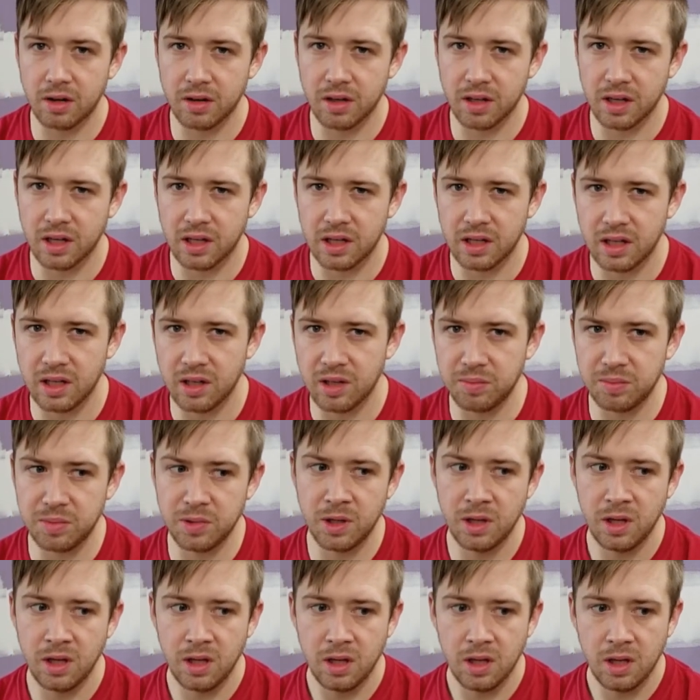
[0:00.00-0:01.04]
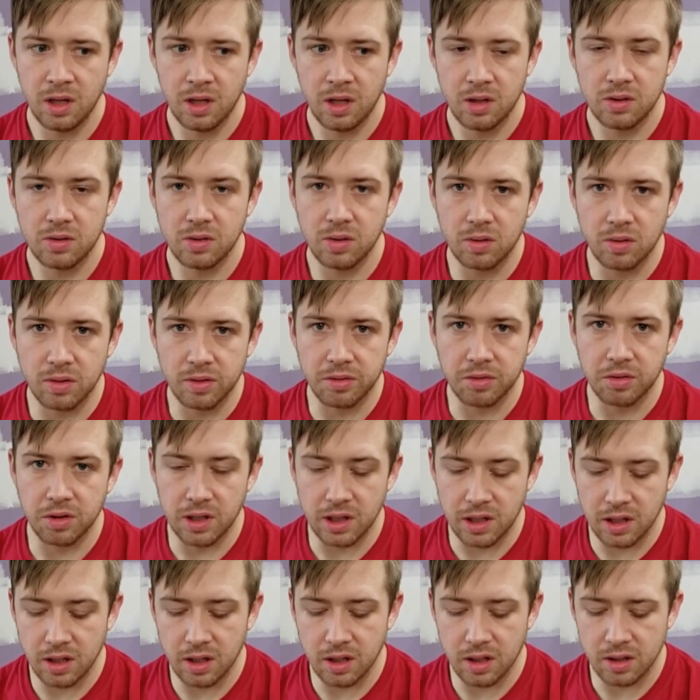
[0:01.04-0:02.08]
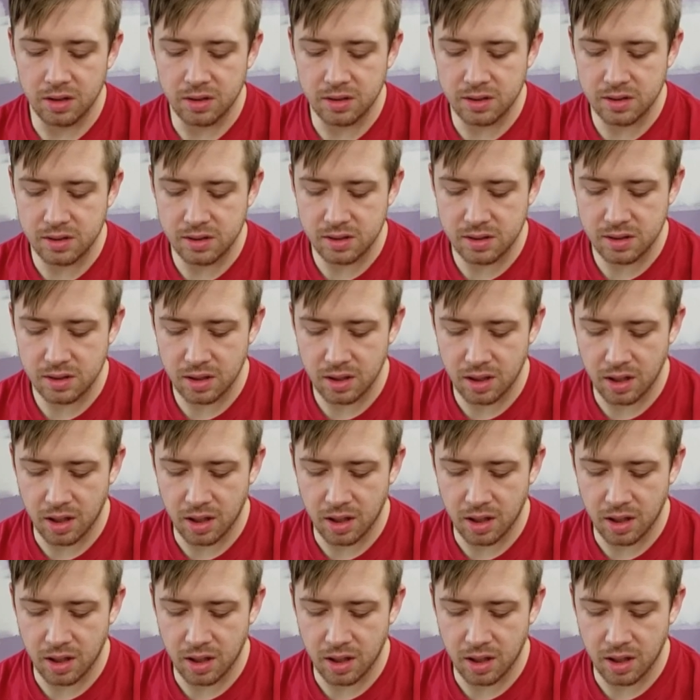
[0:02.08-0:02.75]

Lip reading: They can keep 2 to 3 years